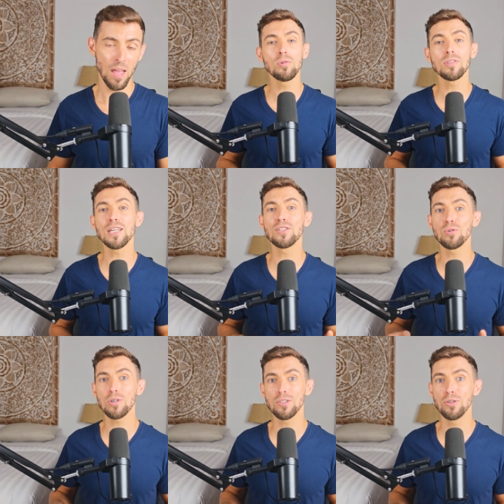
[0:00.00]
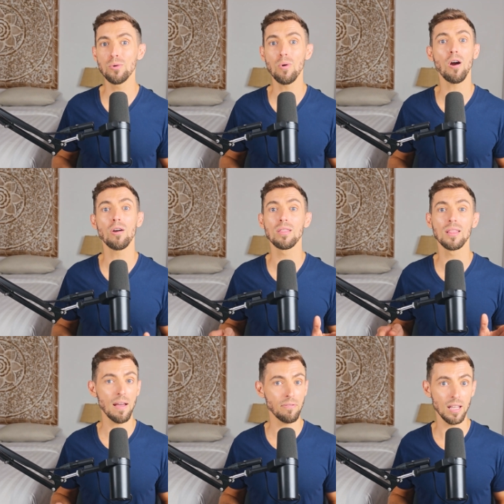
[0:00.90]
Tools like Sora 2 are
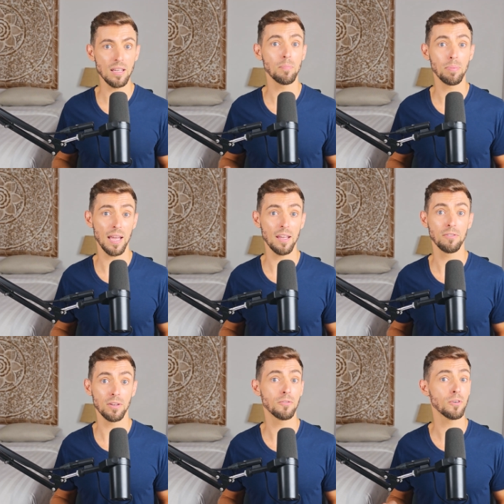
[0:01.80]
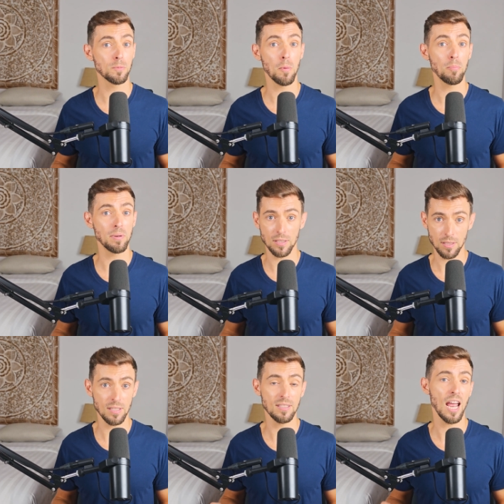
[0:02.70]
leveling the playing field for small
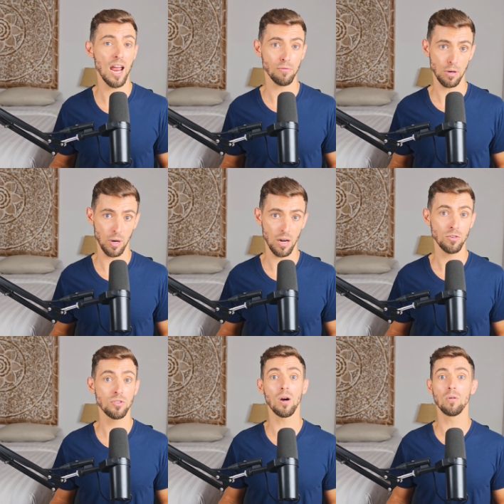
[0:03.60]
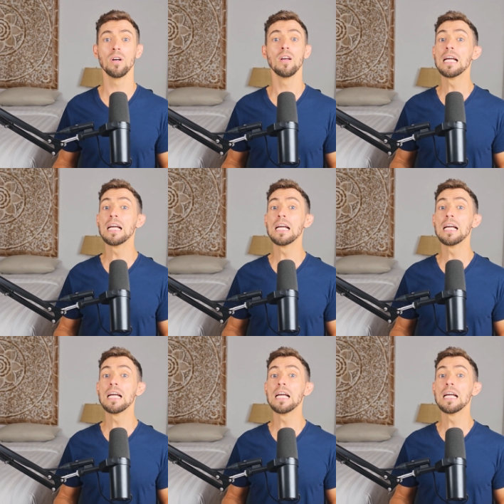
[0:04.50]
businesses everywhere. So